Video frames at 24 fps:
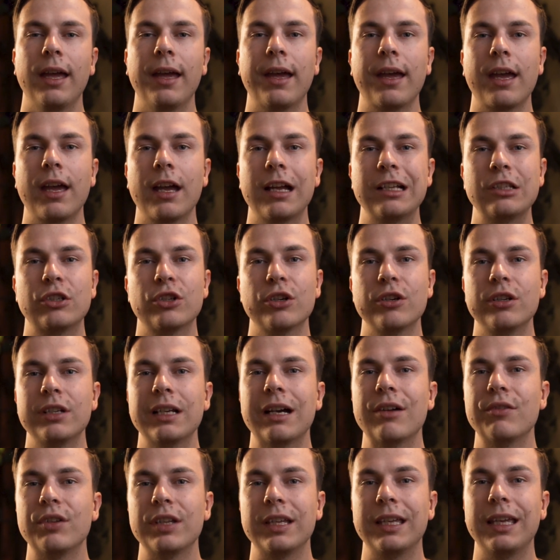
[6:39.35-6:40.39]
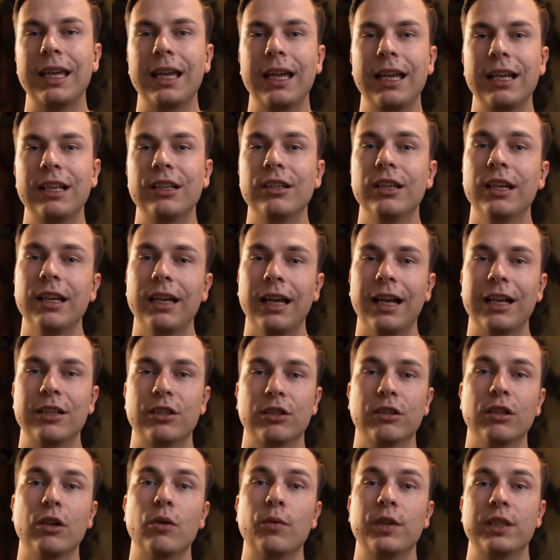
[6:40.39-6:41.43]
and turn down the gain
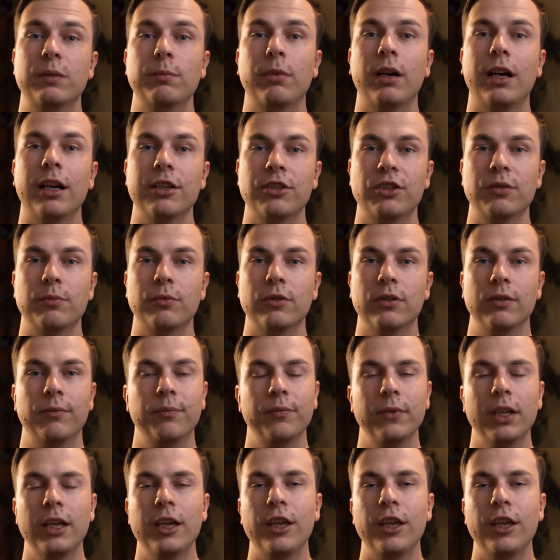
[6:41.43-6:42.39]
as low as possible.